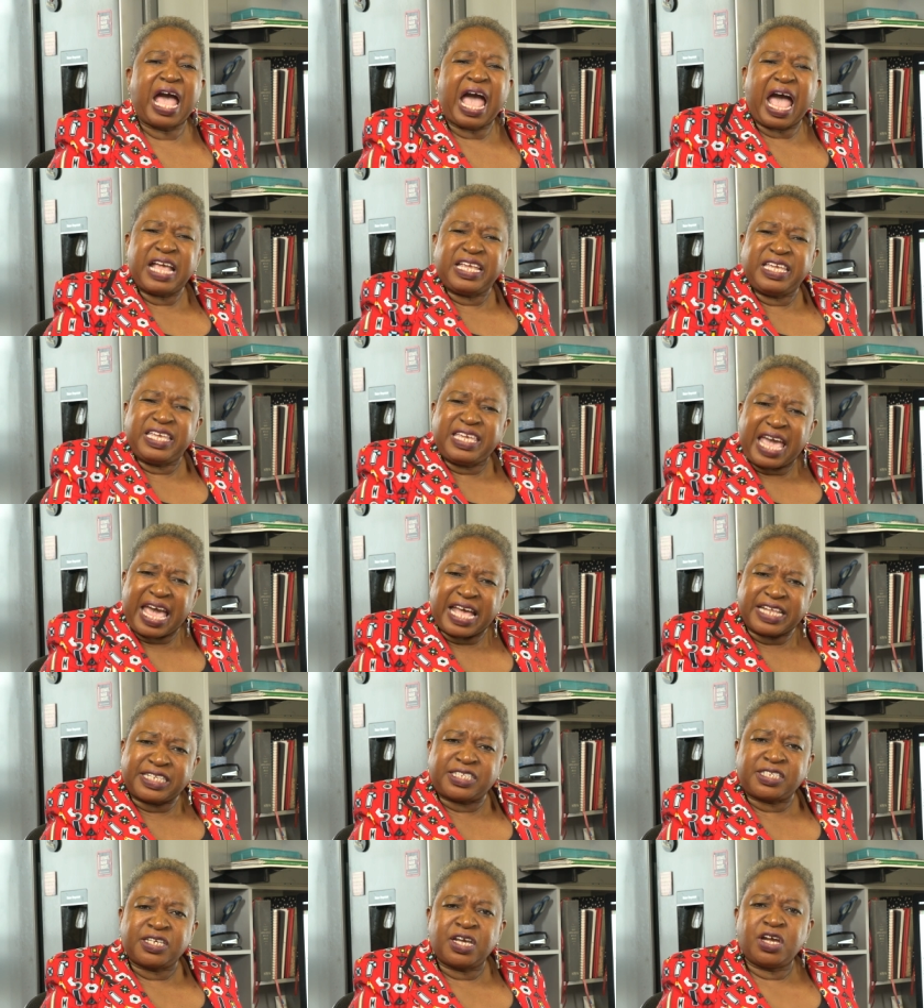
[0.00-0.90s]
And
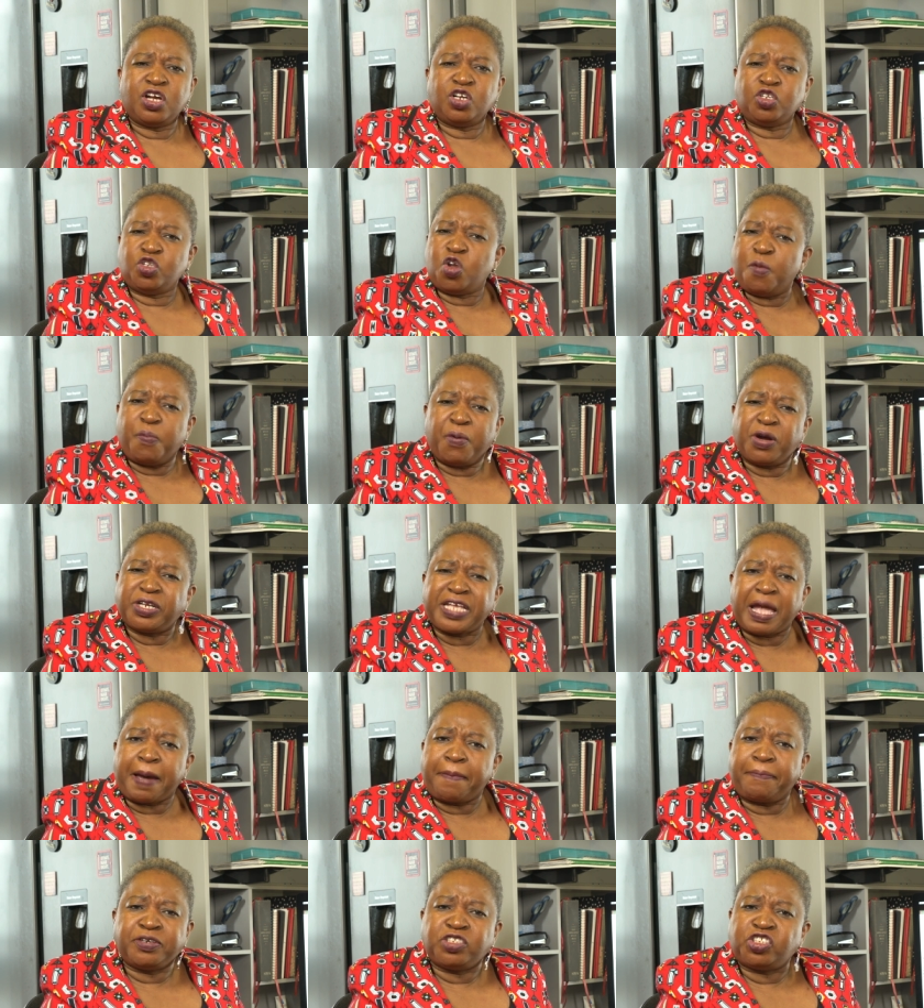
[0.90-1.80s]
yet, nobody
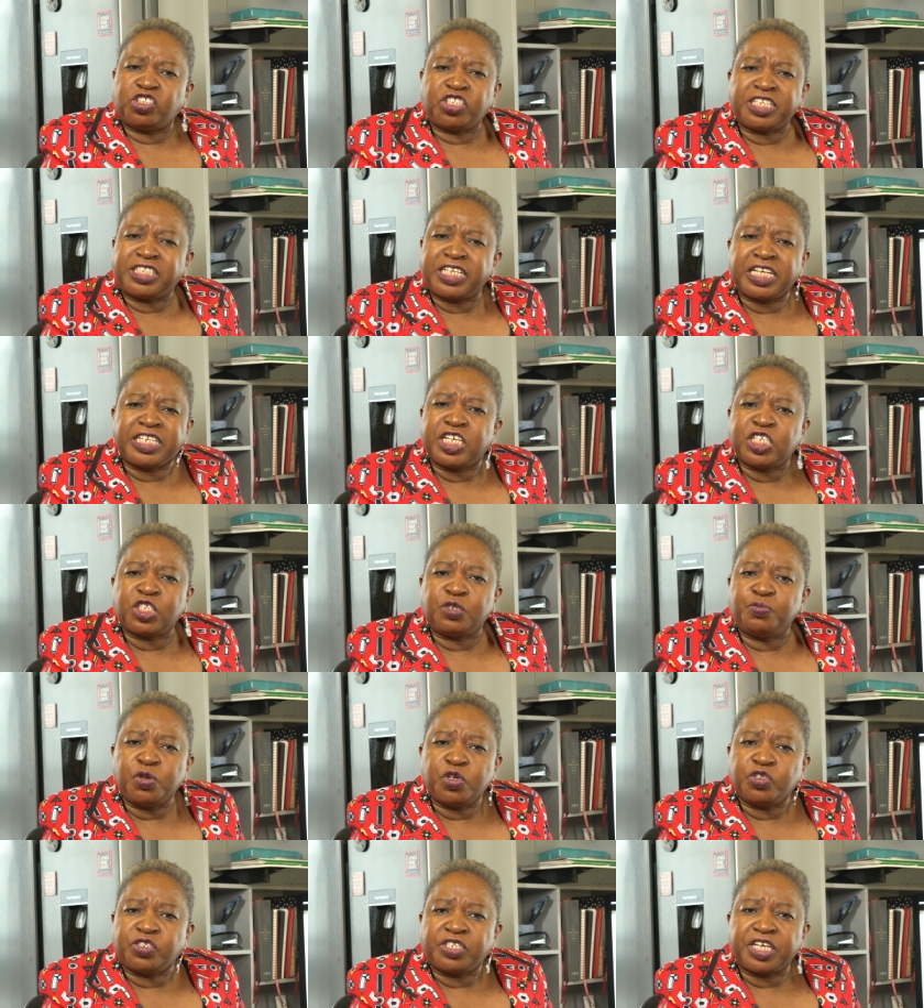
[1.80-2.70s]
appreciated his
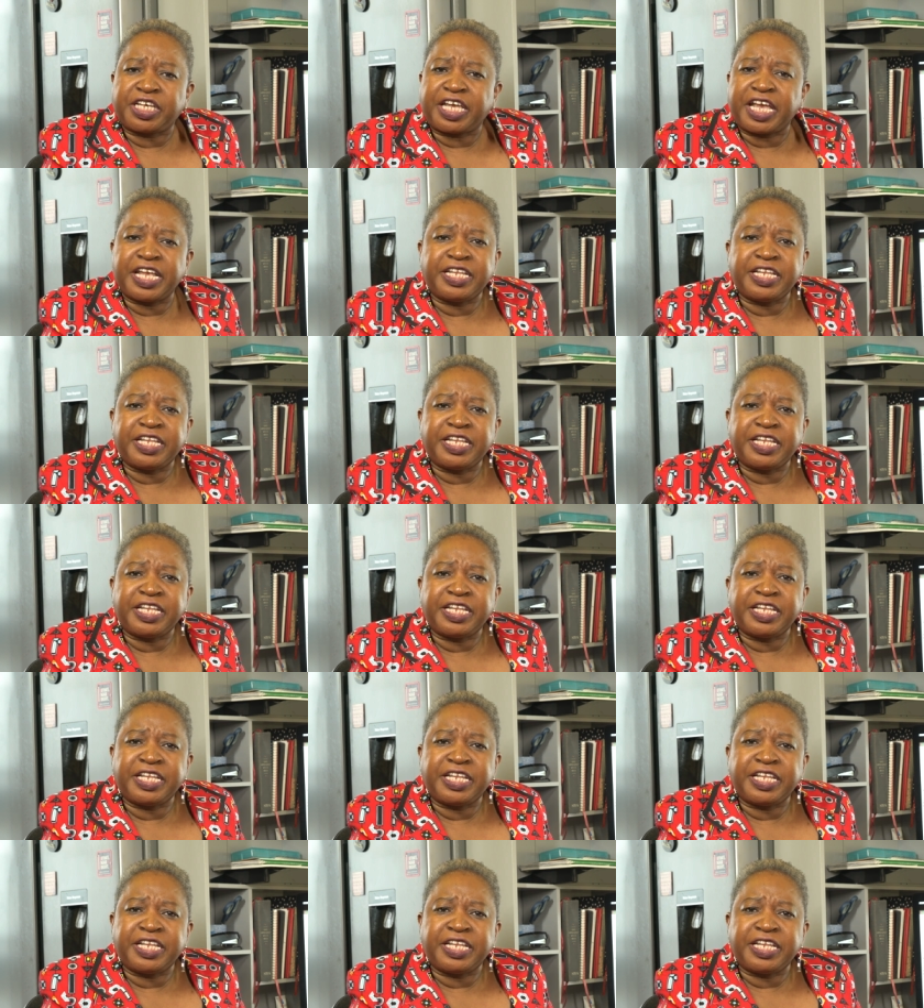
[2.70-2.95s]
music